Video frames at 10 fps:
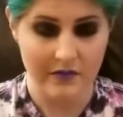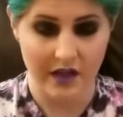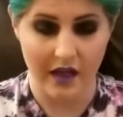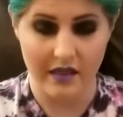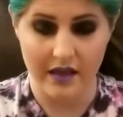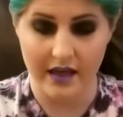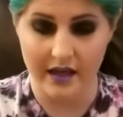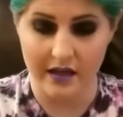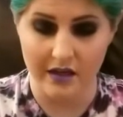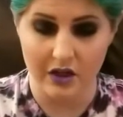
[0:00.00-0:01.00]
And
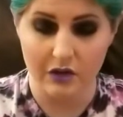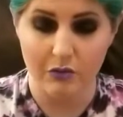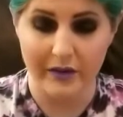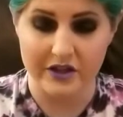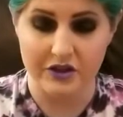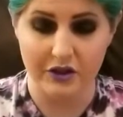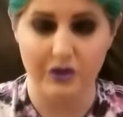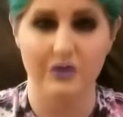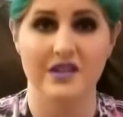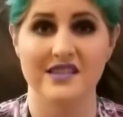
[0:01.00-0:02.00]
then make sure you're
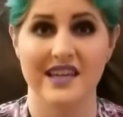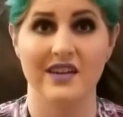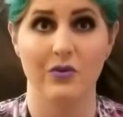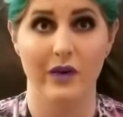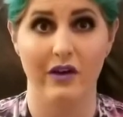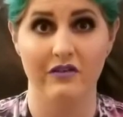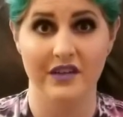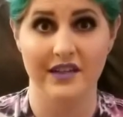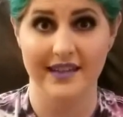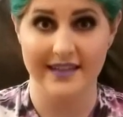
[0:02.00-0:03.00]
doing this in a
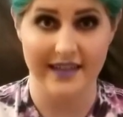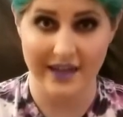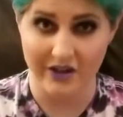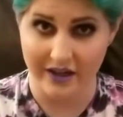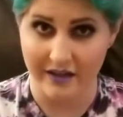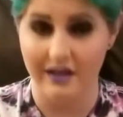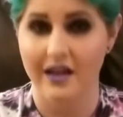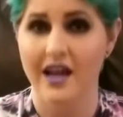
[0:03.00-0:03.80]
well-ventilated area.